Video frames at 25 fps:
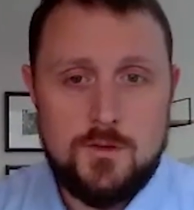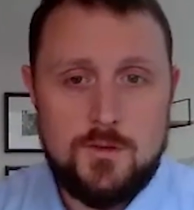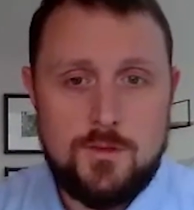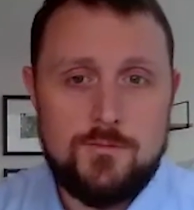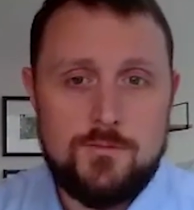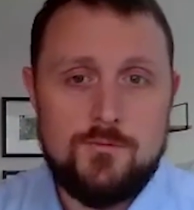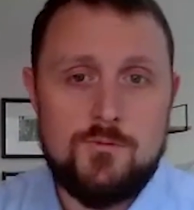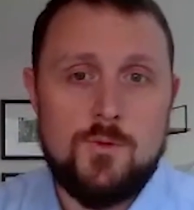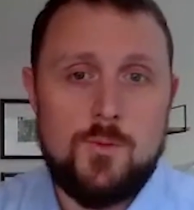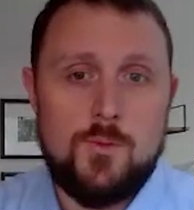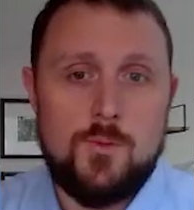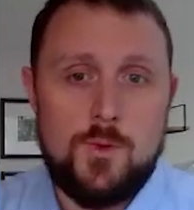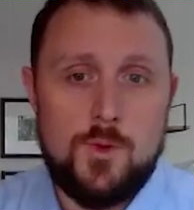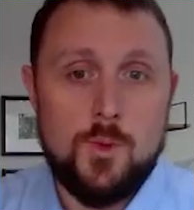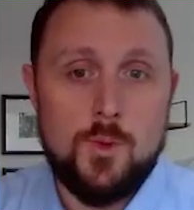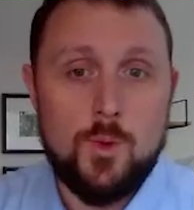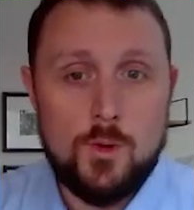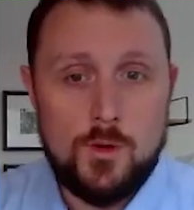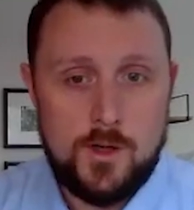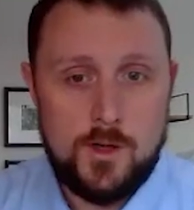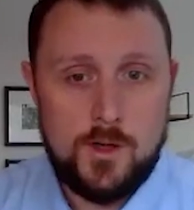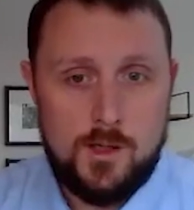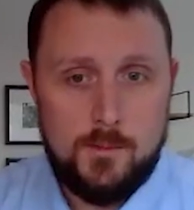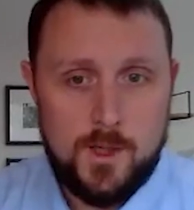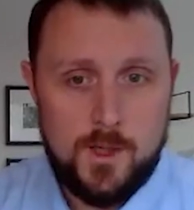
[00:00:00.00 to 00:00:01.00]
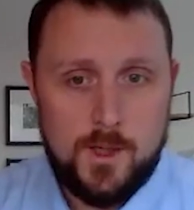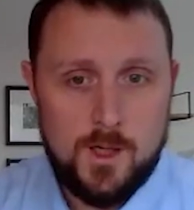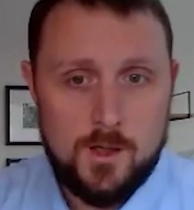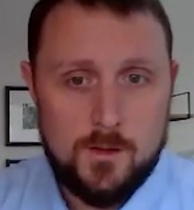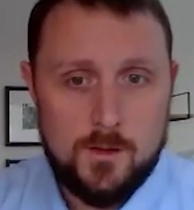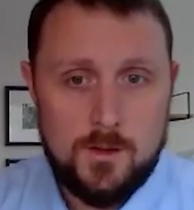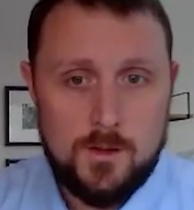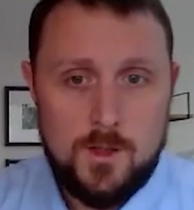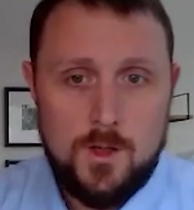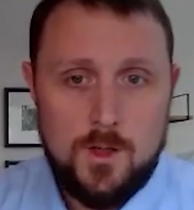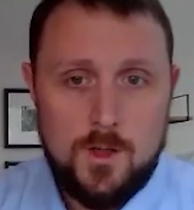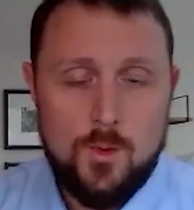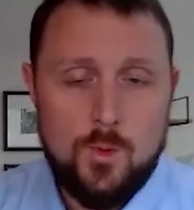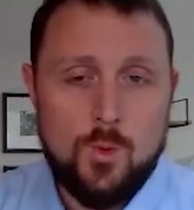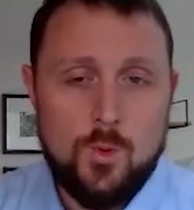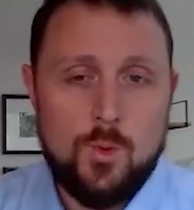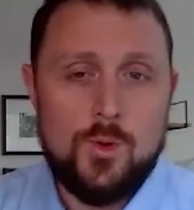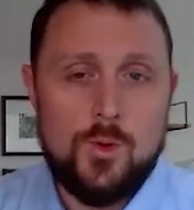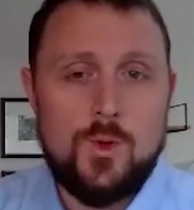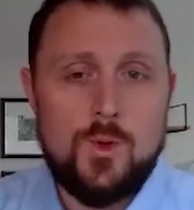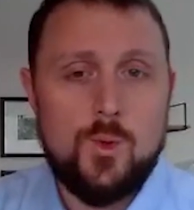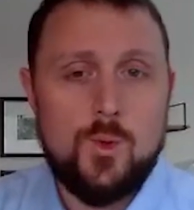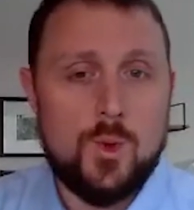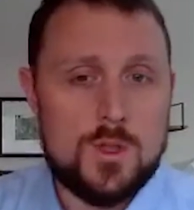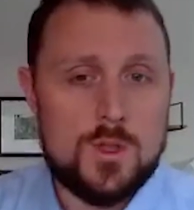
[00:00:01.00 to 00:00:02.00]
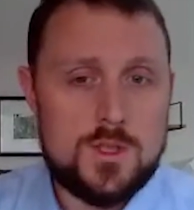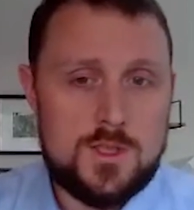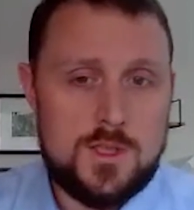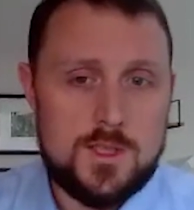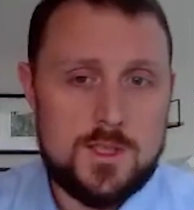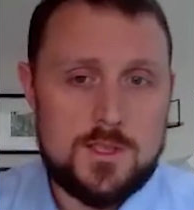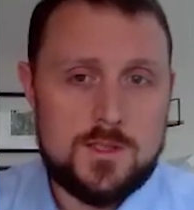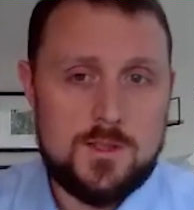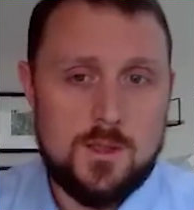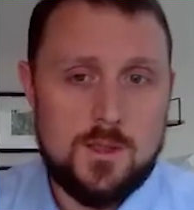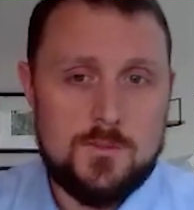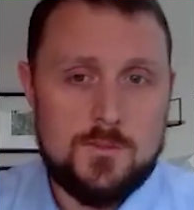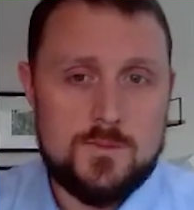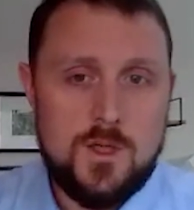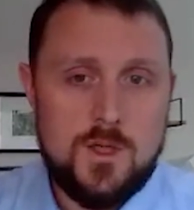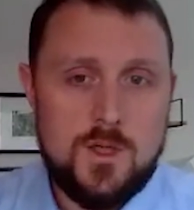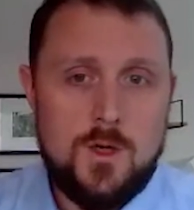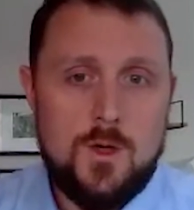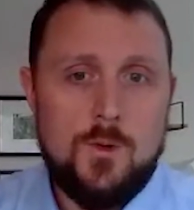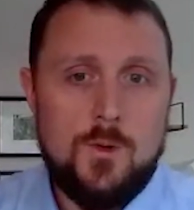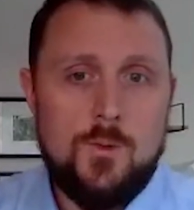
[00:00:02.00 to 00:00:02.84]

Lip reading: through your email or your systems,